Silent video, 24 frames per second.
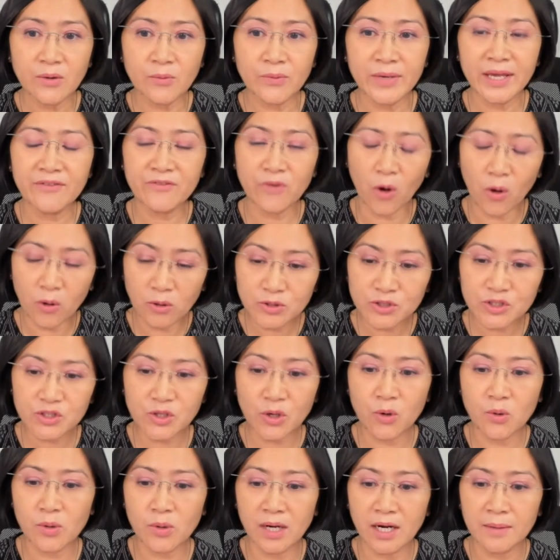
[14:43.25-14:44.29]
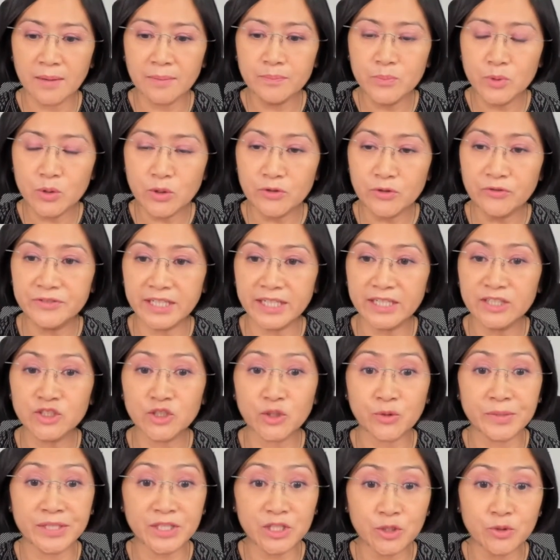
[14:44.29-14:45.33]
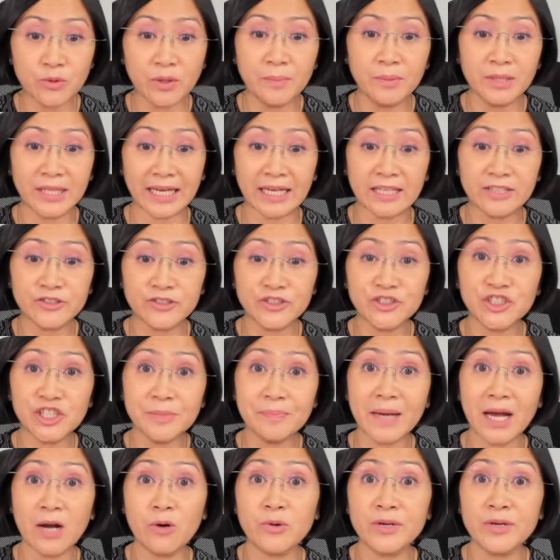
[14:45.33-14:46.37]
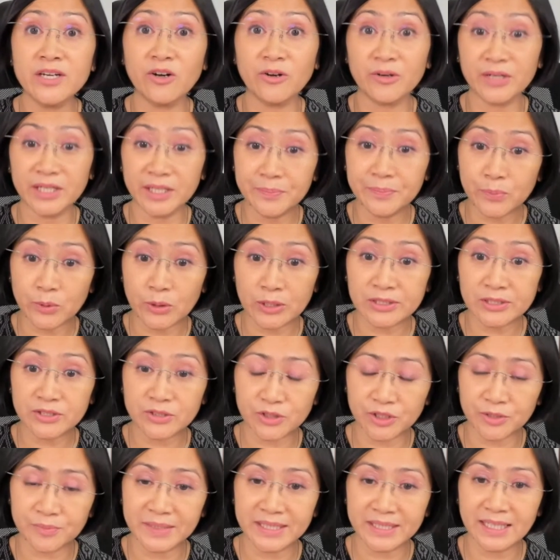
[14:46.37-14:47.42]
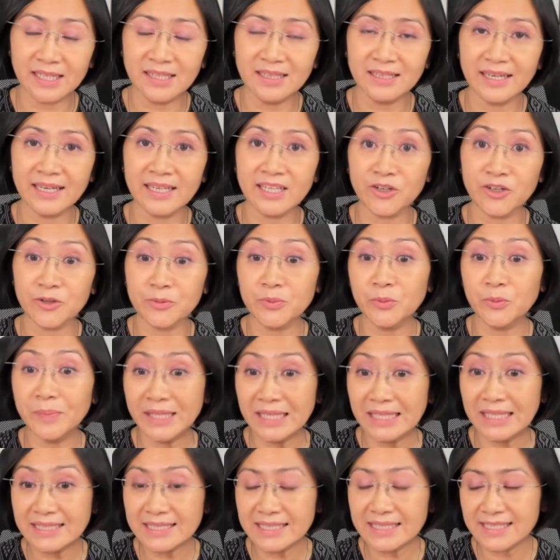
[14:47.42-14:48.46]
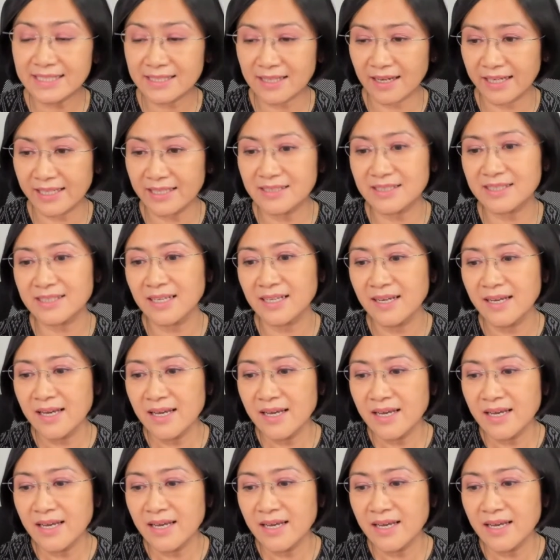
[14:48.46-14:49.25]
we have also uh, moved into renewable energy, powering our import terminal and our mobility sites.